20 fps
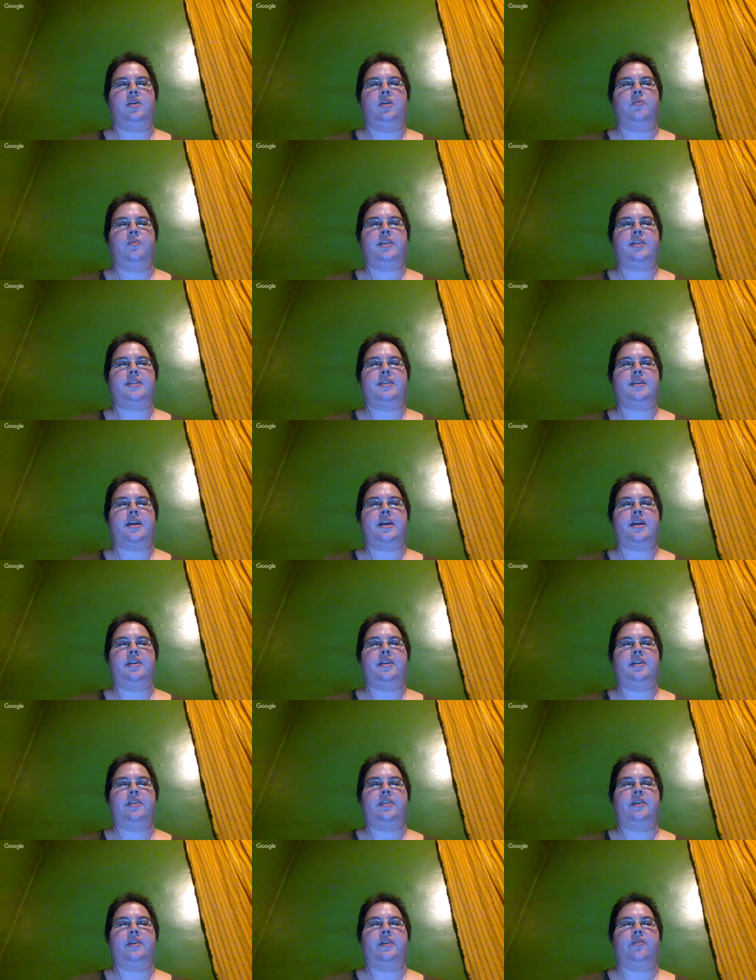we decided to
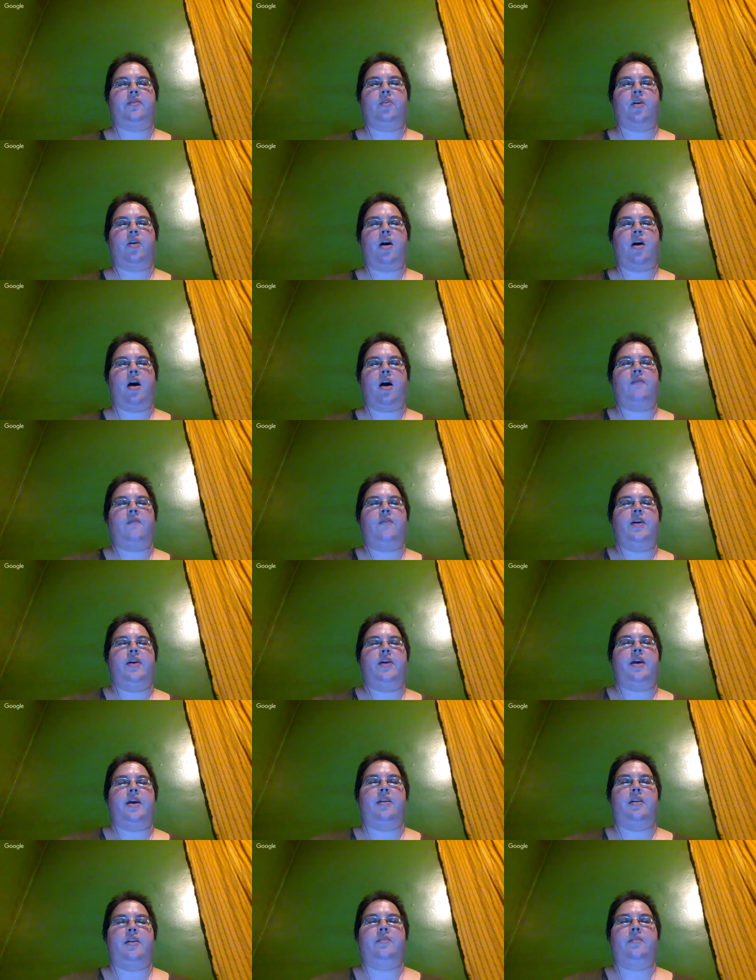leave her off,
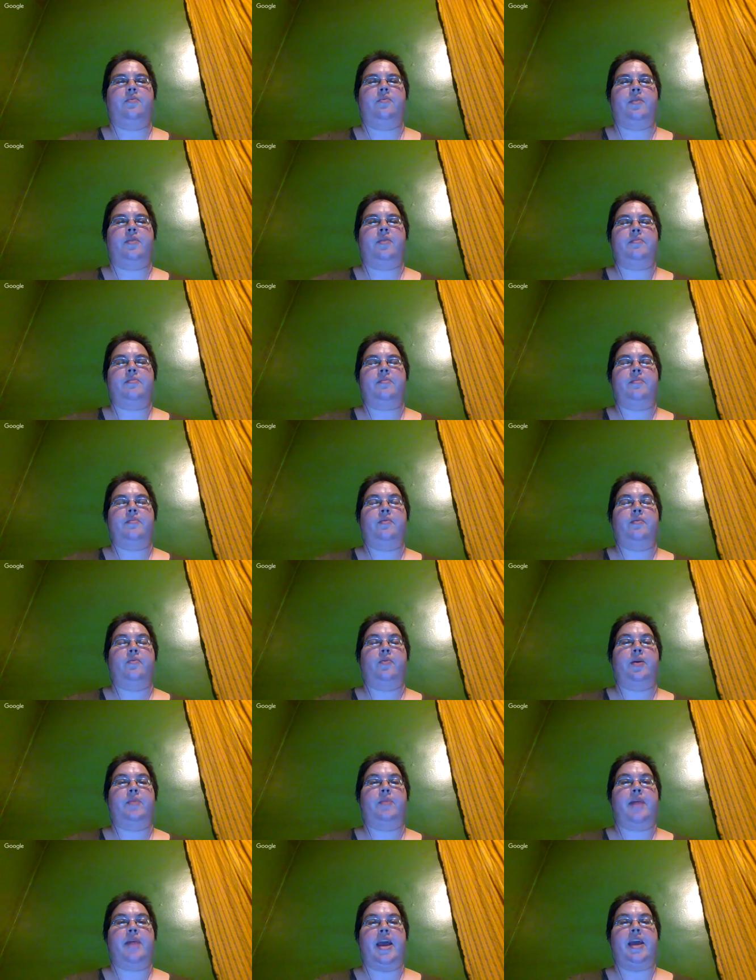and we
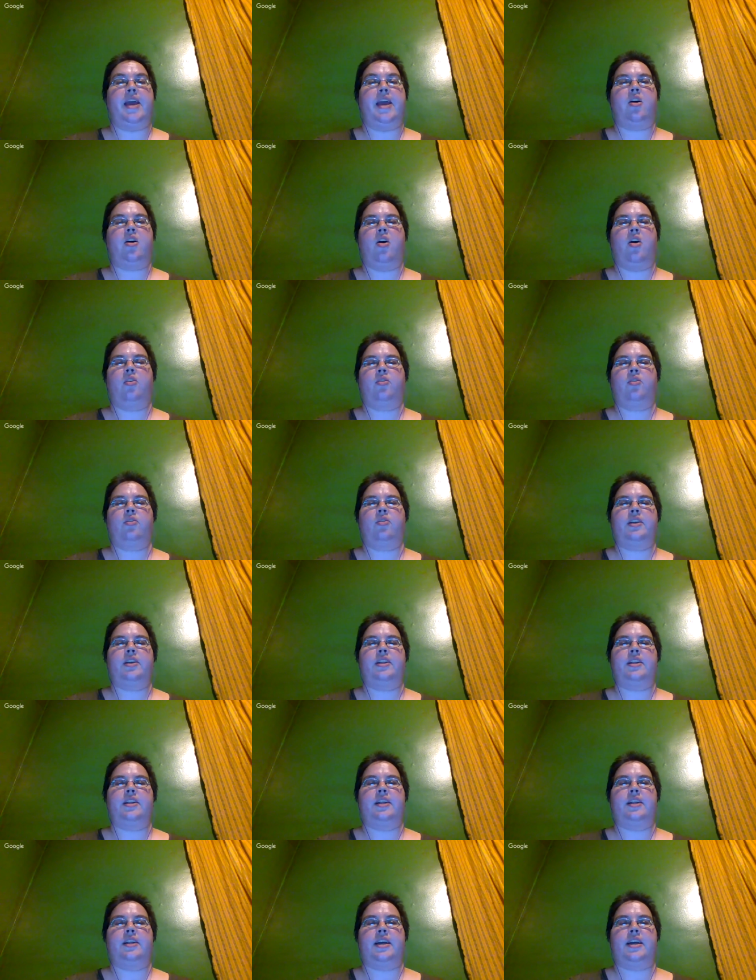we may call her
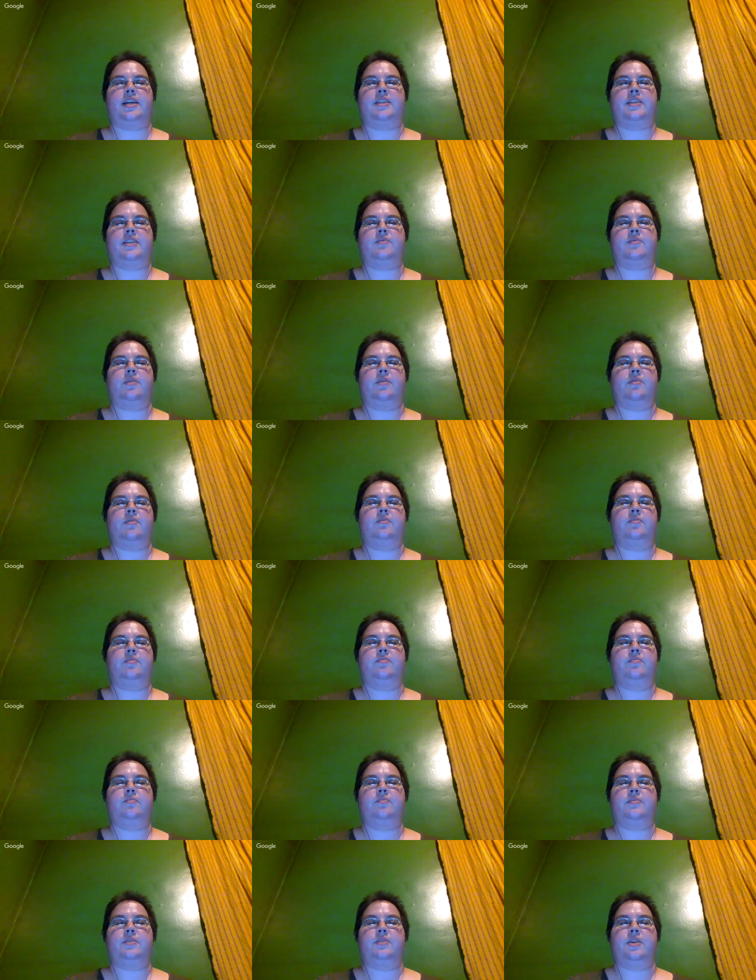into the next one.
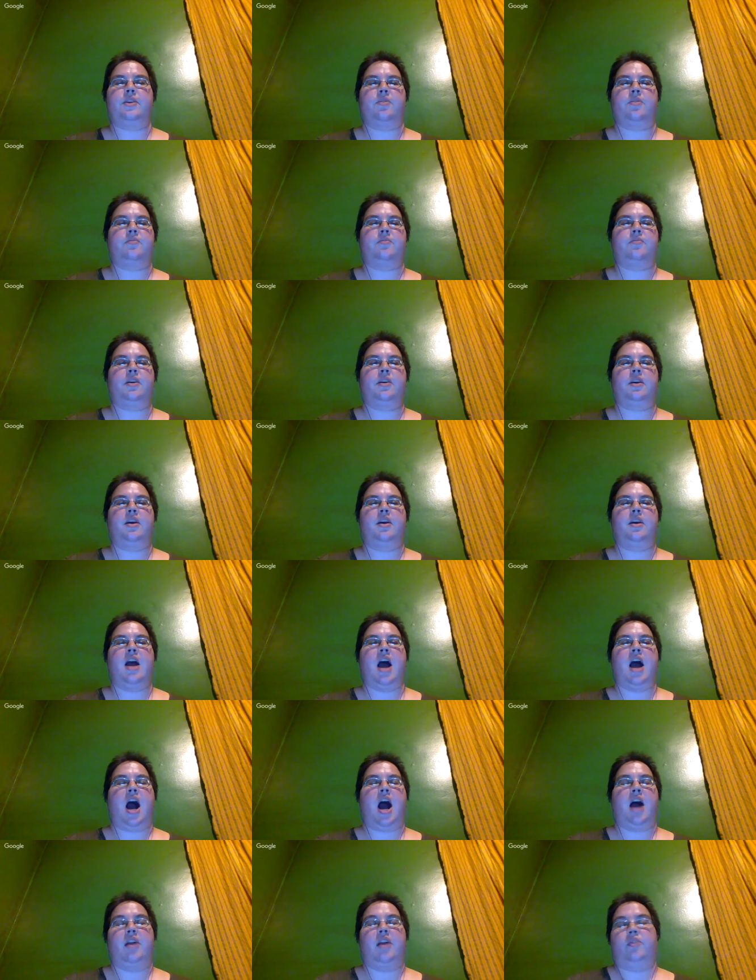So
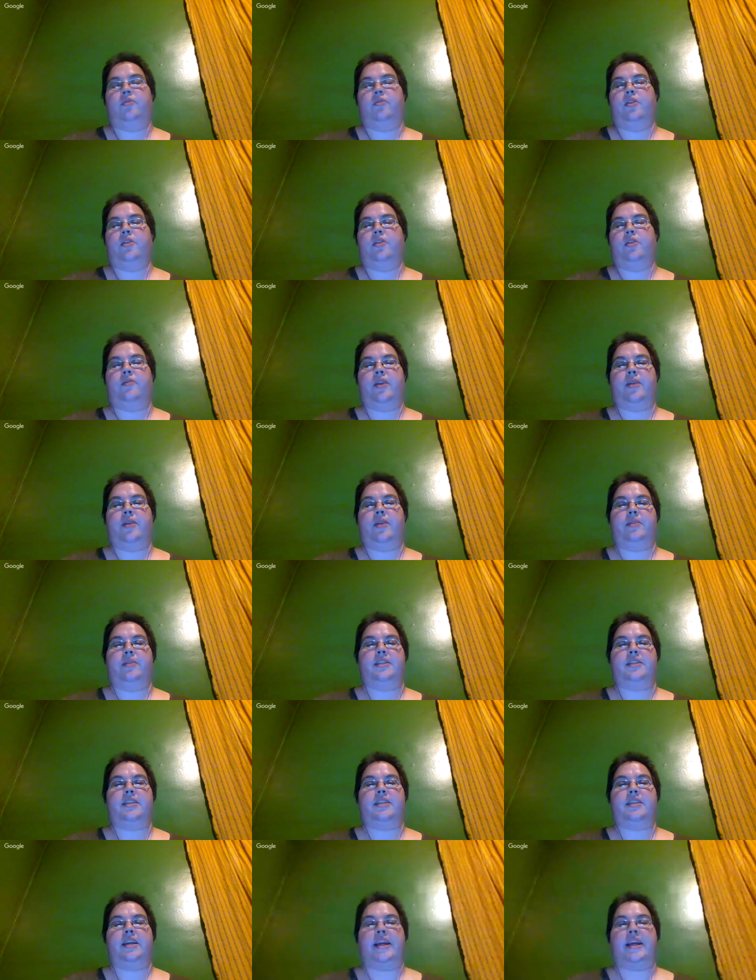I don't know if anybody's going